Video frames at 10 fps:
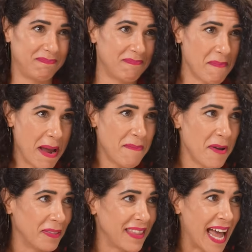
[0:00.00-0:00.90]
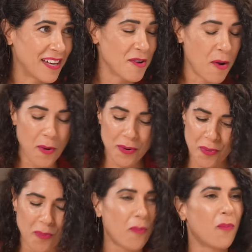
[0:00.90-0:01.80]
Maybe on that note,
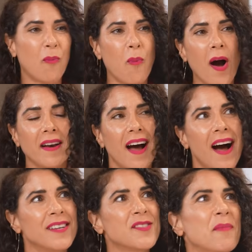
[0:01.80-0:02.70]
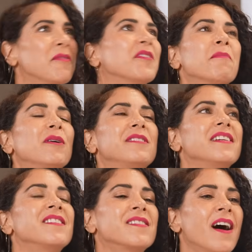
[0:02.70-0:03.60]
what are some of the most
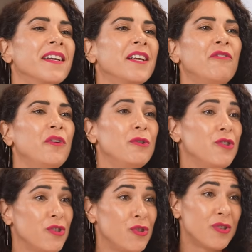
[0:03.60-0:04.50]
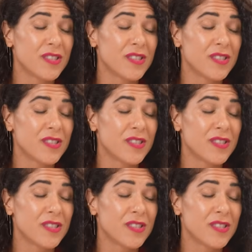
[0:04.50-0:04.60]
exciting futures you